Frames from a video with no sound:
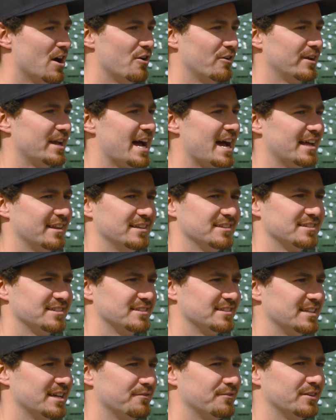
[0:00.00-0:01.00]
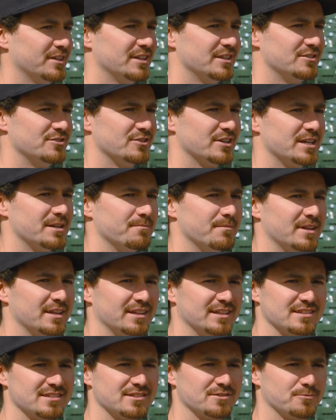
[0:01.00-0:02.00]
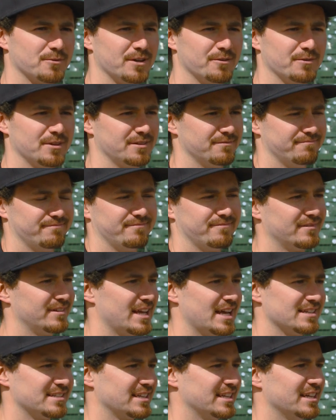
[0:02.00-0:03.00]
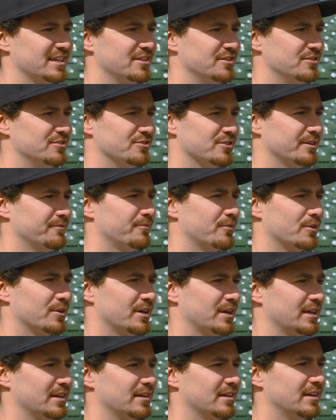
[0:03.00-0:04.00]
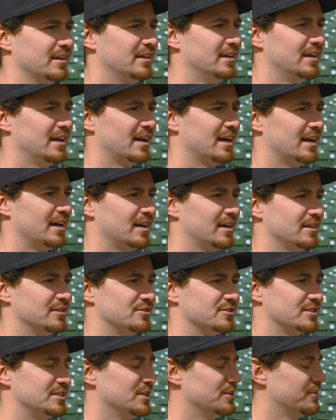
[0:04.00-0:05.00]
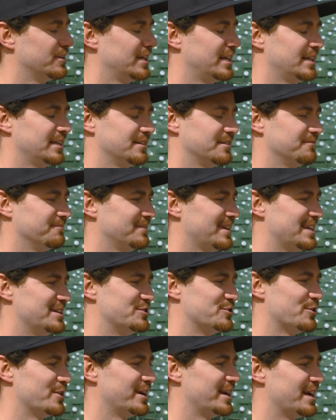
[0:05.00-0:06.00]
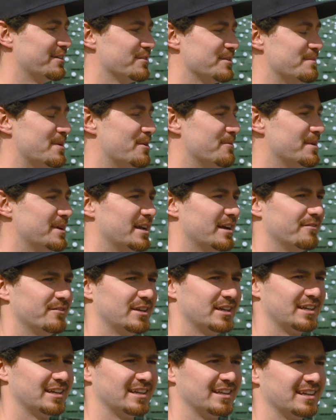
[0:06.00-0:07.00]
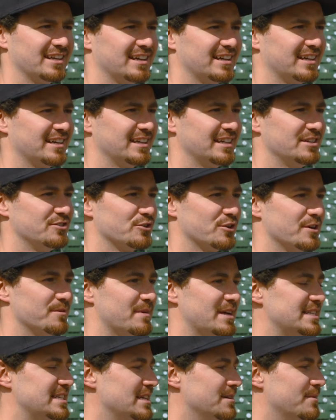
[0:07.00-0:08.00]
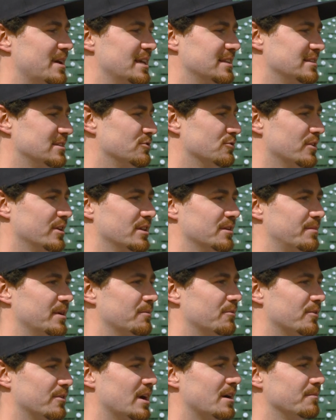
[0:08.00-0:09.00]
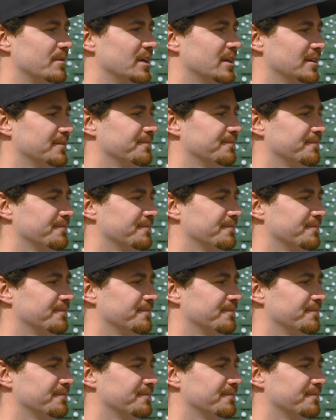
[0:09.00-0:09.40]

Oh, yeah. This is definitely the dream. This is what we, as a kid, you dream for. And just doing it and enjoying every moment of it and enjoying my teammates, enjoying the people around me.